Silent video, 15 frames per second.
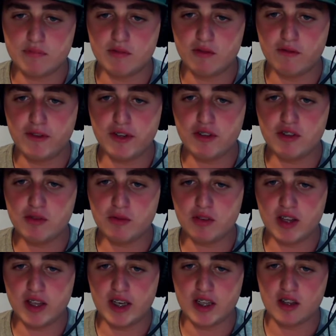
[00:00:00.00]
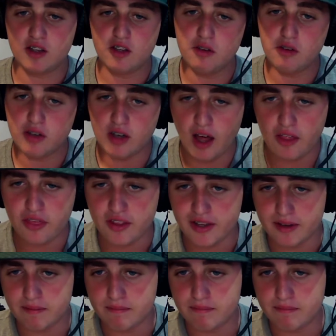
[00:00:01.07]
Phillies were leading 2-0